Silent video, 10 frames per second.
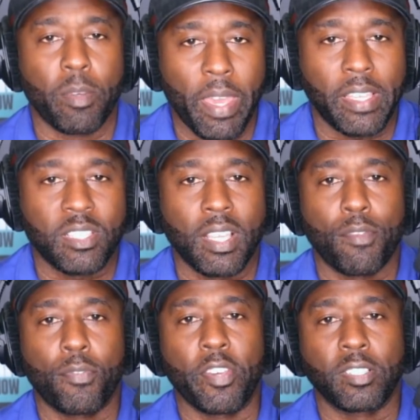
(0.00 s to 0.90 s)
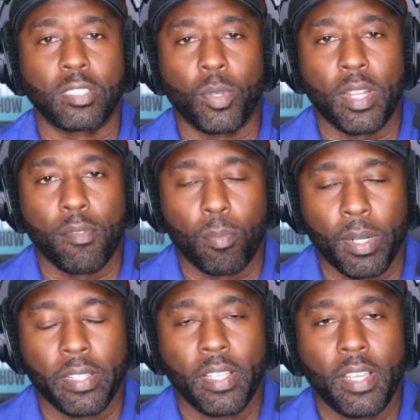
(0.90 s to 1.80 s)
You're making seven figures or whatever,
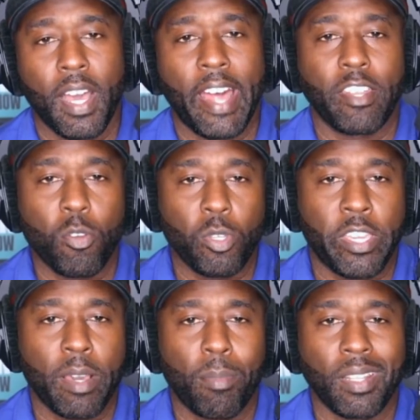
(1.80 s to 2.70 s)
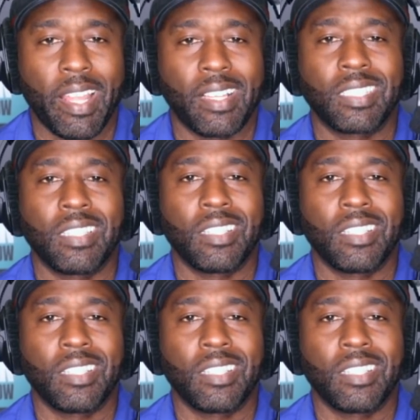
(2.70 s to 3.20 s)
but I know you care about legacy.